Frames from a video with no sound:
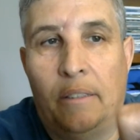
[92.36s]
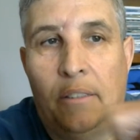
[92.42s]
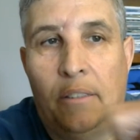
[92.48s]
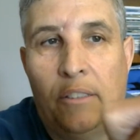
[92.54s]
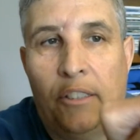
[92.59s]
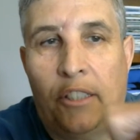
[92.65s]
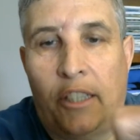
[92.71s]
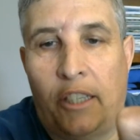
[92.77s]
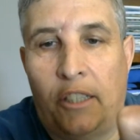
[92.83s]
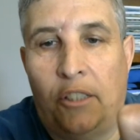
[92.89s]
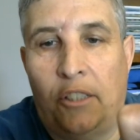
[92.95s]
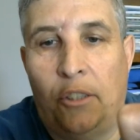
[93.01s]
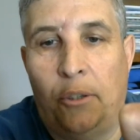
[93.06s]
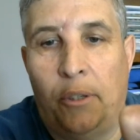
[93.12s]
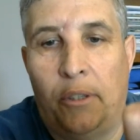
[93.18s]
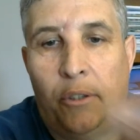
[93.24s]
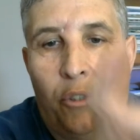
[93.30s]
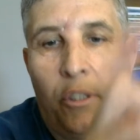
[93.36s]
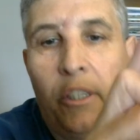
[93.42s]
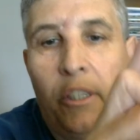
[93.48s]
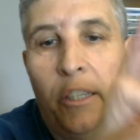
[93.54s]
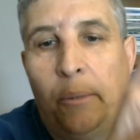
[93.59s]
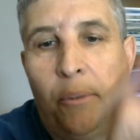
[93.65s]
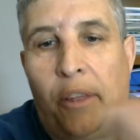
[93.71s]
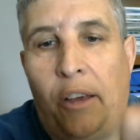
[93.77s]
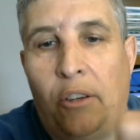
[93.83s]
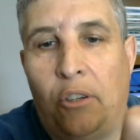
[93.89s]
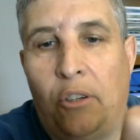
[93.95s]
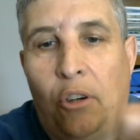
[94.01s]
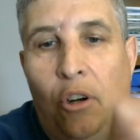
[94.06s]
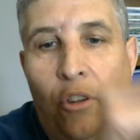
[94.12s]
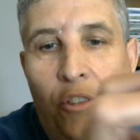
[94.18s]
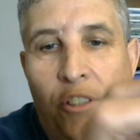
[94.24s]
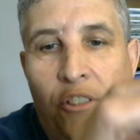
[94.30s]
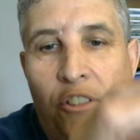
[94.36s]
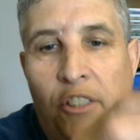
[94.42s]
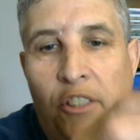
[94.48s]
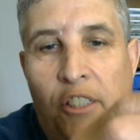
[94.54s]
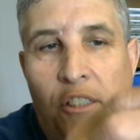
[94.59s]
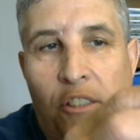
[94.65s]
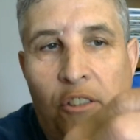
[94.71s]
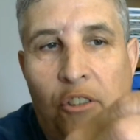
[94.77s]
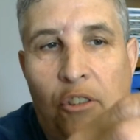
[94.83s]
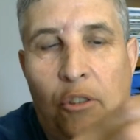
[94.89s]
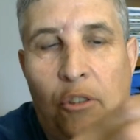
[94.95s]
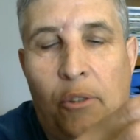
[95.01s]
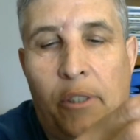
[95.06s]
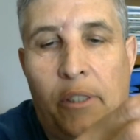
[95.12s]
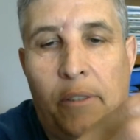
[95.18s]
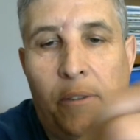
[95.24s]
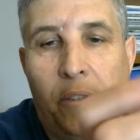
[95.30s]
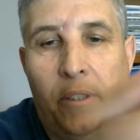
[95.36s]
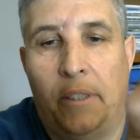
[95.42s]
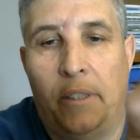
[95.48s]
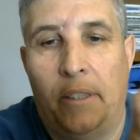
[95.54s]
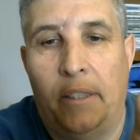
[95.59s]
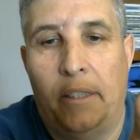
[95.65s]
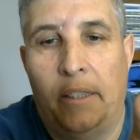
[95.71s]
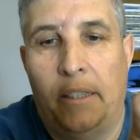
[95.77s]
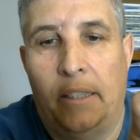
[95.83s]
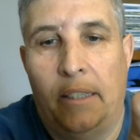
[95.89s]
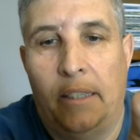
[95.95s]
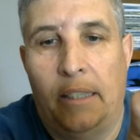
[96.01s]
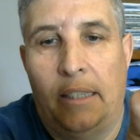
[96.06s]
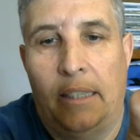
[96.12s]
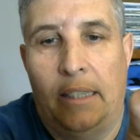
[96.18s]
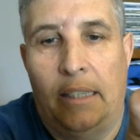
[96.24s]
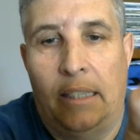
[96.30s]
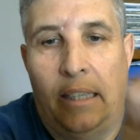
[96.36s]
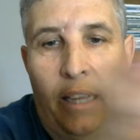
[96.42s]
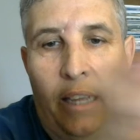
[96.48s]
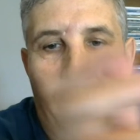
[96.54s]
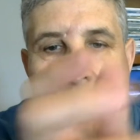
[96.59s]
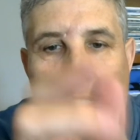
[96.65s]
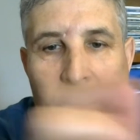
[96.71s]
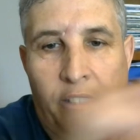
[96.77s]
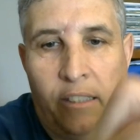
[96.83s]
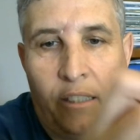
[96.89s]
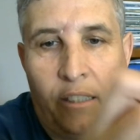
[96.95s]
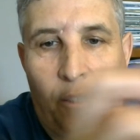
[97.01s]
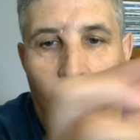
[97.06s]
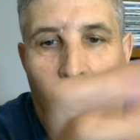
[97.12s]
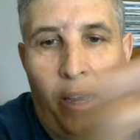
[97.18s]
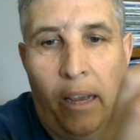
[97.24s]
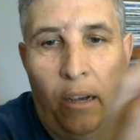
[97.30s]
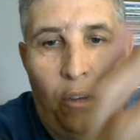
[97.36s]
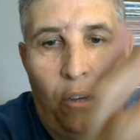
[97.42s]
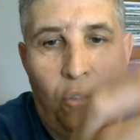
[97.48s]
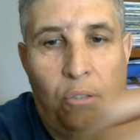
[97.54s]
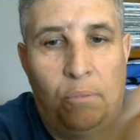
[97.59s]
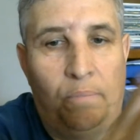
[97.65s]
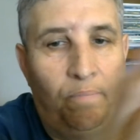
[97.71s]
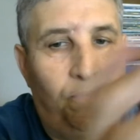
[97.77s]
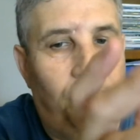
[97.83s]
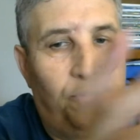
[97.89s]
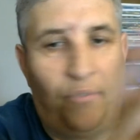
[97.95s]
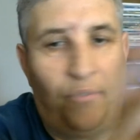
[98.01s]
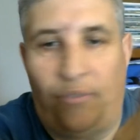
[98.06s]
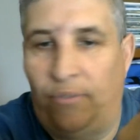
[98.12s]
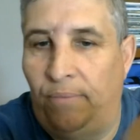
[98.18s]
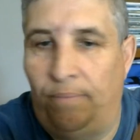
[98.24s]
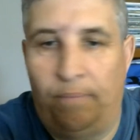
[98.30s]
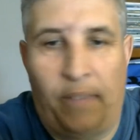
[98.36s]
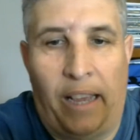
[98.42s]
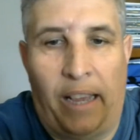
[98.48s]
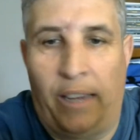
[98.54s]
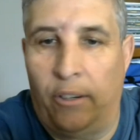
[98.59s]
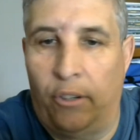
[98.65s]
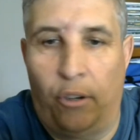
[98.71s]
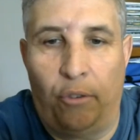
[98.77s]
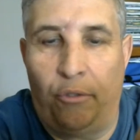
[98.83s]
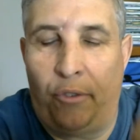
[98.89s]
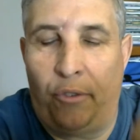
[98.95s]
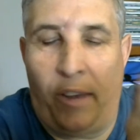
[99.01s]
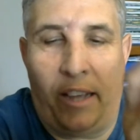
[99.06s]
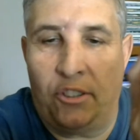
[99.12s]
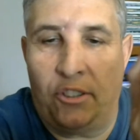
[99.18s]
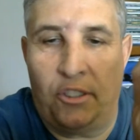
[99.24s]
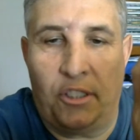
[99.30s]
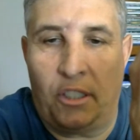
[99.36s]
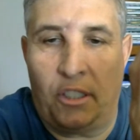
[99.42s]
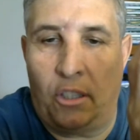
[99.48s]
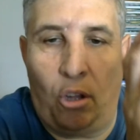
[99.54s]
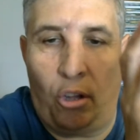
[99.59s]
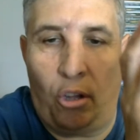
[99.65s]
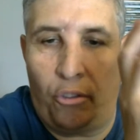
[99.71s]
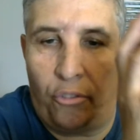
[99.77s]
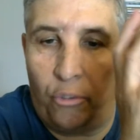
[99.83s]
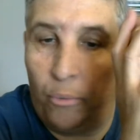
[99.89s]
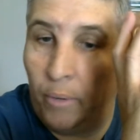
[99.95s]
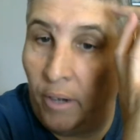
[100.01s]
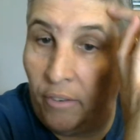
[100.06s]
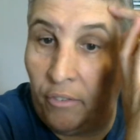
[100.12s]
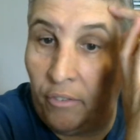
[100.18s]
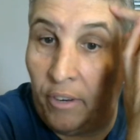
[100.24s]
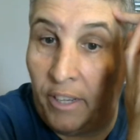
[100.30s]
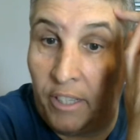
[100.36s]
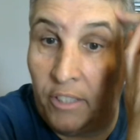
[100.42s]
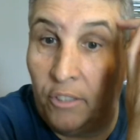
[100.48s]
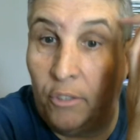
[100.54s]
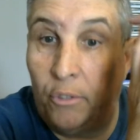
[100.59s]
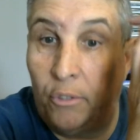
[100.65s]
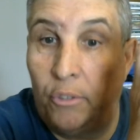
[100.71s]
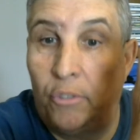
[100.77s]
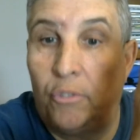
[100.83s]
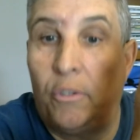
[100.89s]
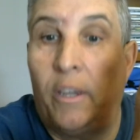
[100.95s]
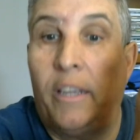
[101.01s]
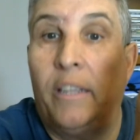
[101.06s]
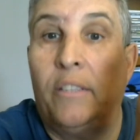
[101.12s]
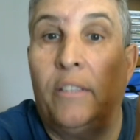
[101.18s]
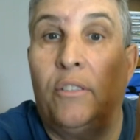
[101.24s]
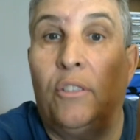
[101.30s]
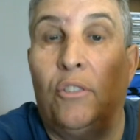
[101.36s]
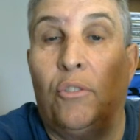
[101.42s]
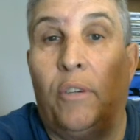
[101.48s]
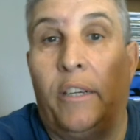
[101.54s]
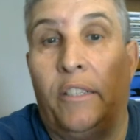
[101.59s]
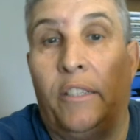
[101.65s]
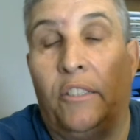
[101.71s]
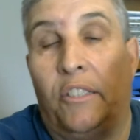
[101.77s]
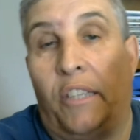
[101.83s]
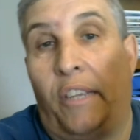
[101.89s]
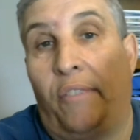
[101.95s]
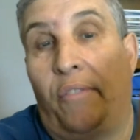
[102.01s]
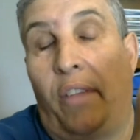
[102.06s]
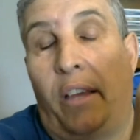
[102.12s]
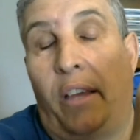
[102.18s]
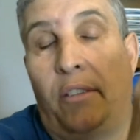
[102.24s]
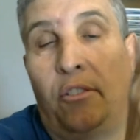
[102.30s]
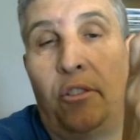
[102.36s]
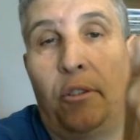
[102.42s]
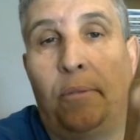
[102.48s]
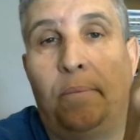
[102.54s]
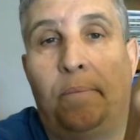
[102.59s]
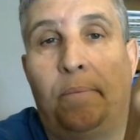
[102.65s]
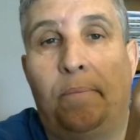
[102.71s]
stick it to it, or clean it with alcohol and then stick this to it. And then somehow, I don't know, fasten the cloth, do whatever I can do to try and save that. So